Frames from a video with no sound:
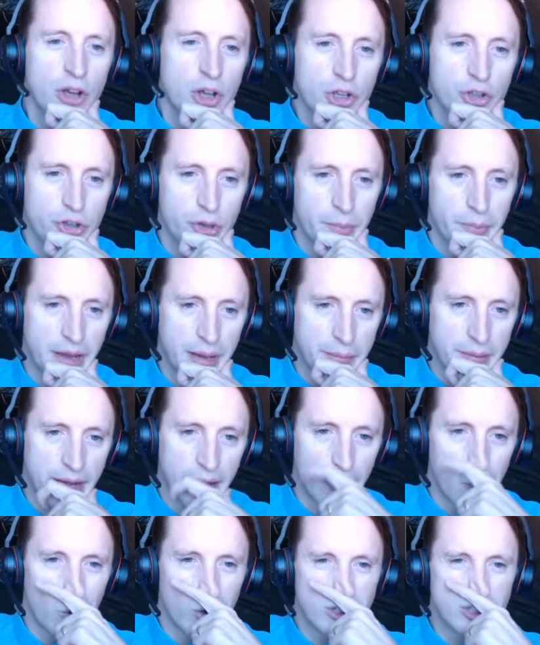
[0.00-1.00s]
So maybe
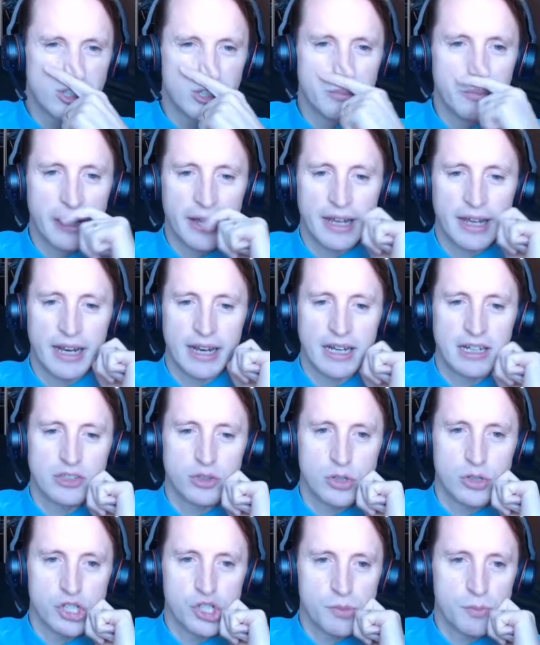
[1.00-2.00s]
I want to make it
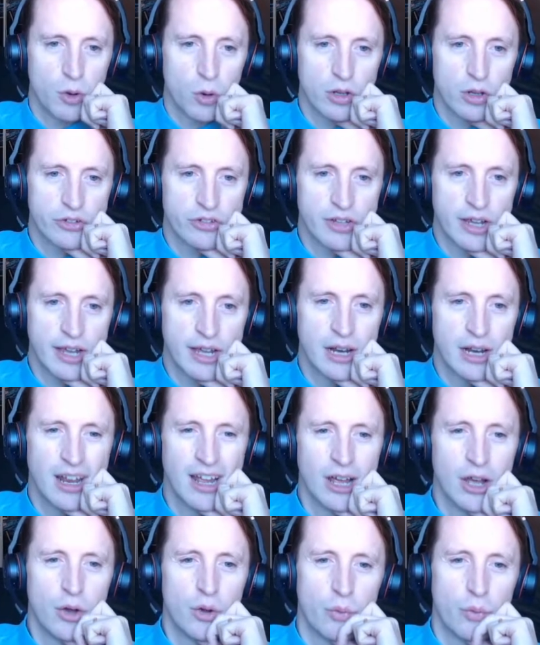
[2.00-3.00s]
into a smaller scale
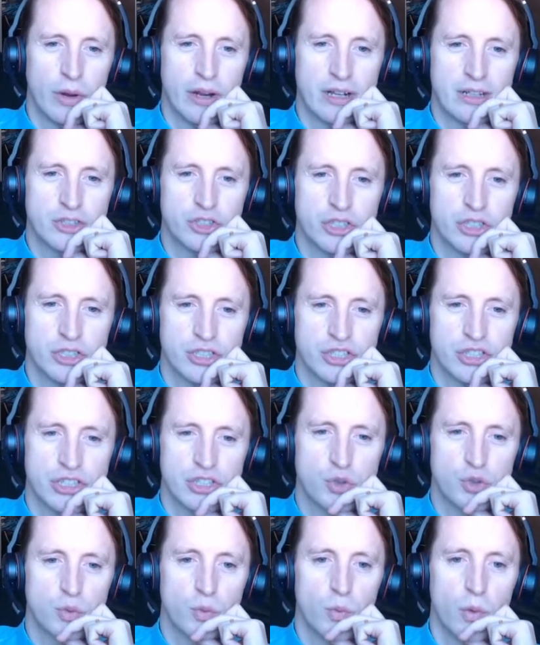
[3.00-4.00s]
where it's just
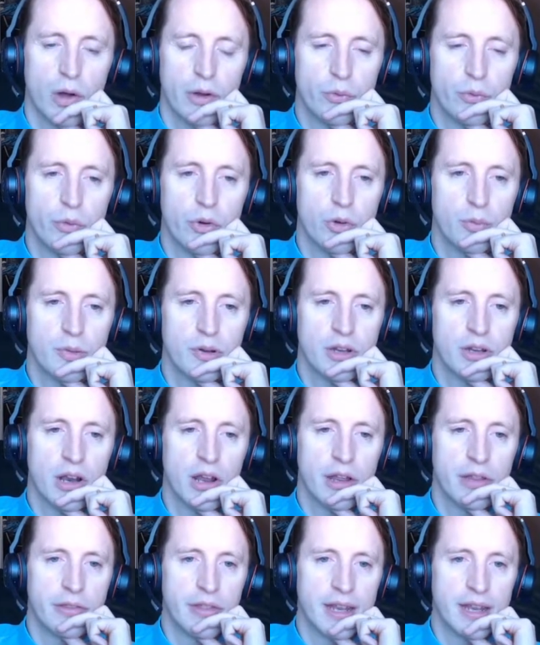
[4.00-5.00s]
this one robot
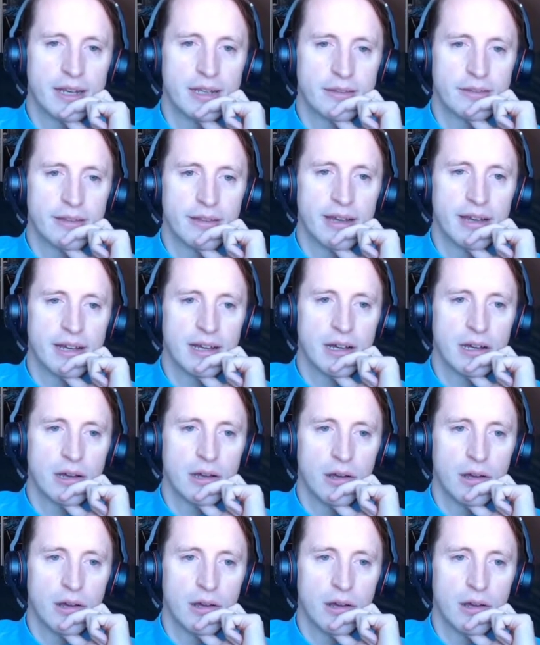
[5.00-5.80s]
that is there,